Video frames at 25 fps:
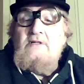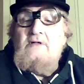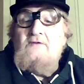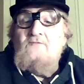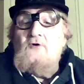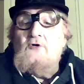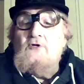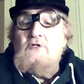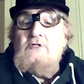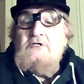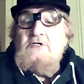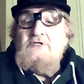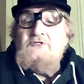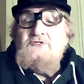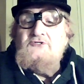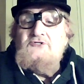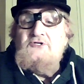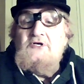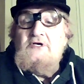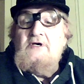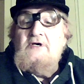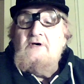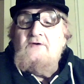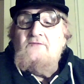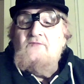I've got this
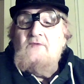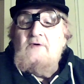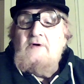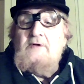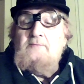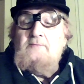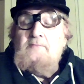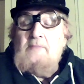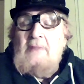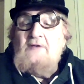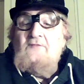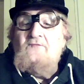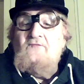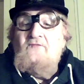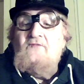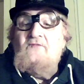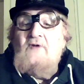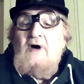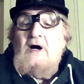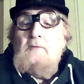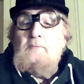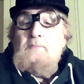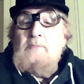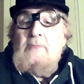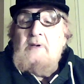chair for big
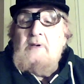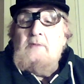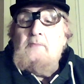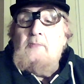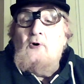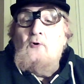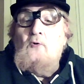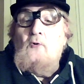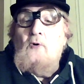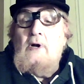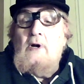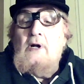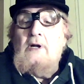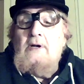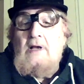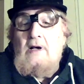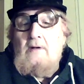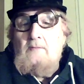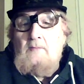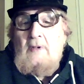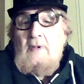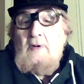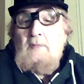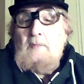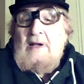fat people and
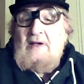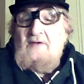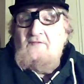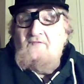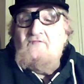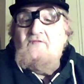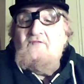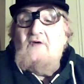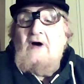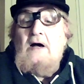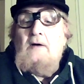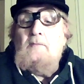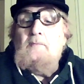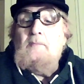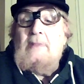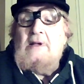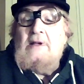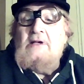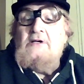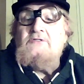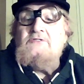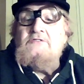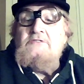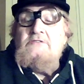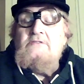I'm a big fat
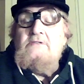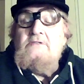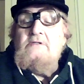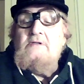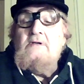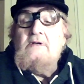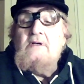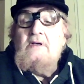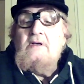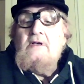person.